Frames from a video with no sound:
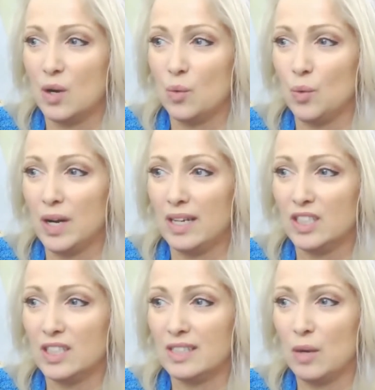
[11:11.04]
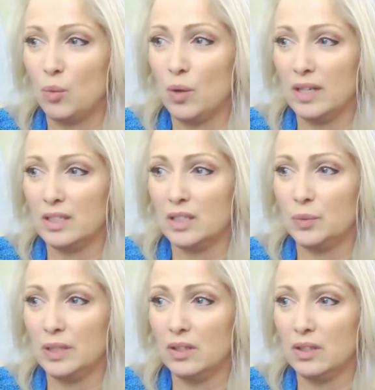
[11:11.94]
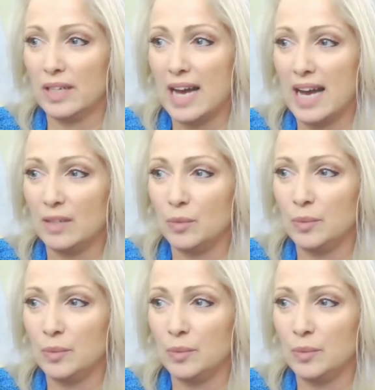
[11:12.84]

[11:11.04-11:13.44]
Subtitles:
what she said, what do we look at